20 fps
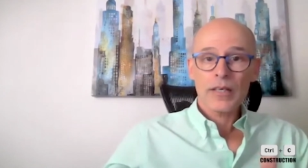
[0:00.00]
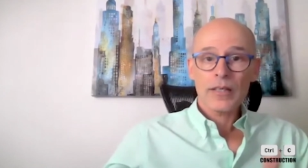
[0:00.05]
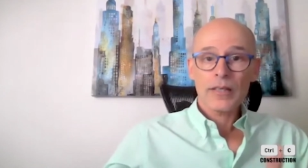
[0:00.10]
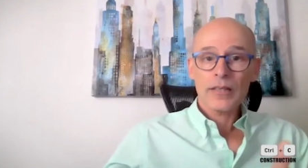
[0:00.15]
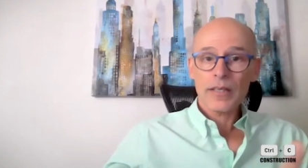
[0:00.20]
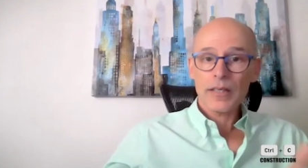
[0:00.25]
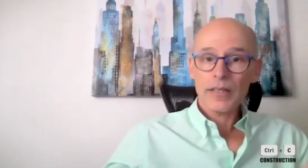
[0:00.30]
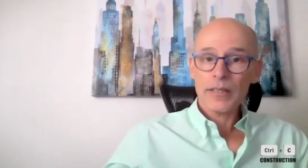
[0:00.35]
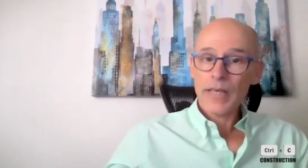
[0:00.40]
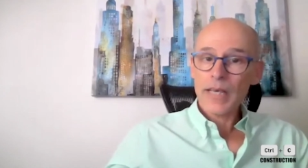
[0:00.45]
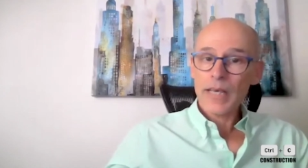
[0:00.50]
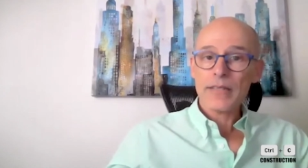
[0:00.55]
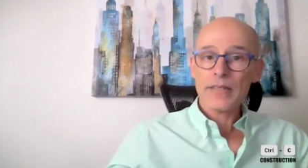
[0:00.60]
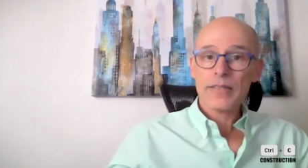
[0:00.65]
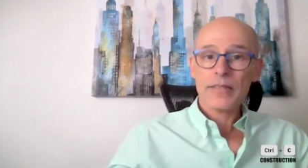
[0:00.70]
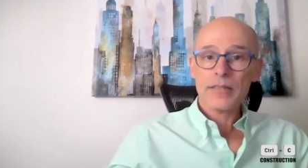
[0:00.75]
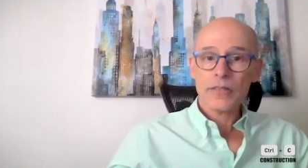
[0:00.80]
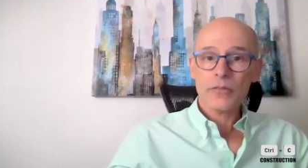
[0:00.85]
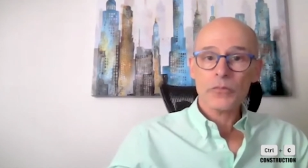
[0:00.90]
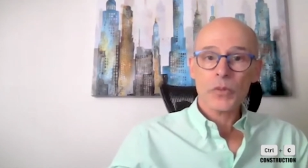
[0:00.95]
then
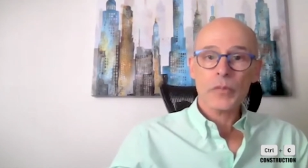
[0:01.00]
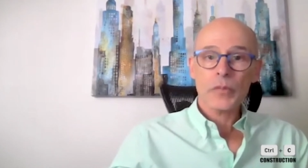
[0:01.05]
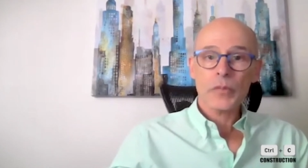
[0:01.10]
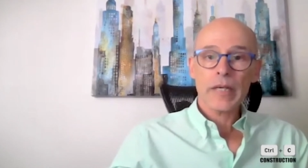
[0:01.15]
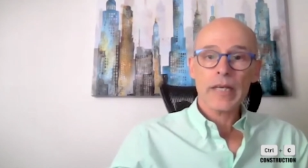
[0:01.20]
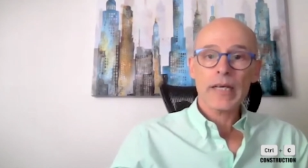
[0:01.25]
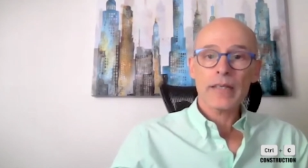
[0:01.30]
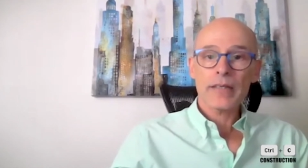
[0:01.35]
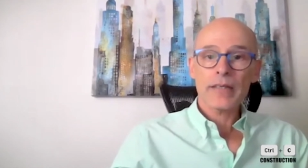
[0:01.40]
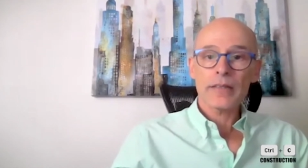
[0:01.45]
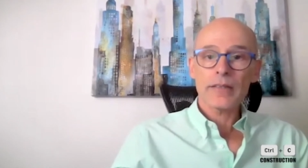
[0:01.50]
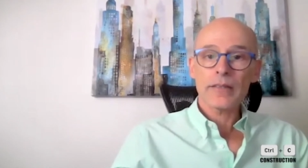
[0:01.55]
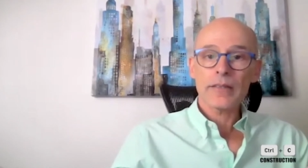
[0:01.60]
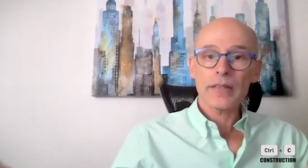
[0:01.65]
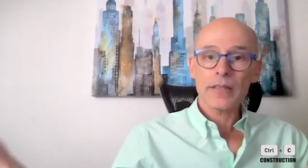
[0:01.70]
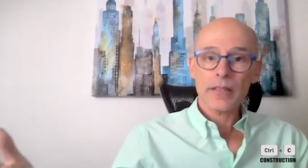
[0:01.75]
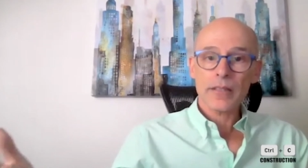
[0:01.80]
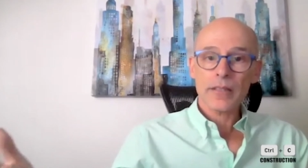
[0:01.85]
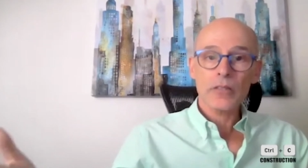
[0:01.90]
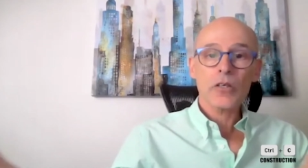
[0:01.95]
yes,
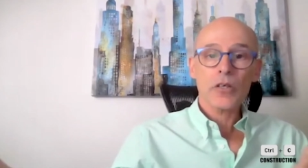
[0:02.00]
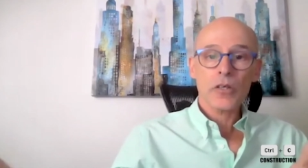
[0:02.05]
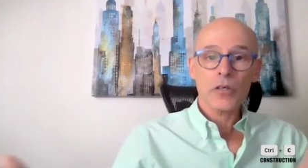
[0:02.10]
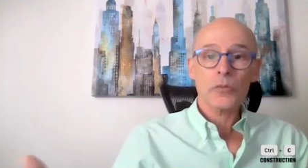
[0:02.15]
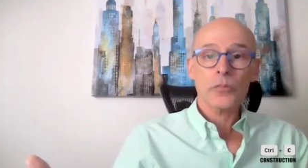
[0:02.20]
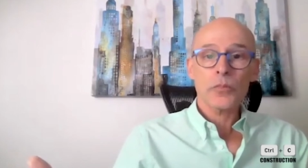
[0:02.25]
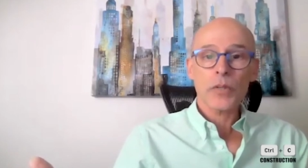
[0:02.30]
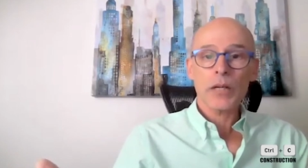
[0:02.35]
it could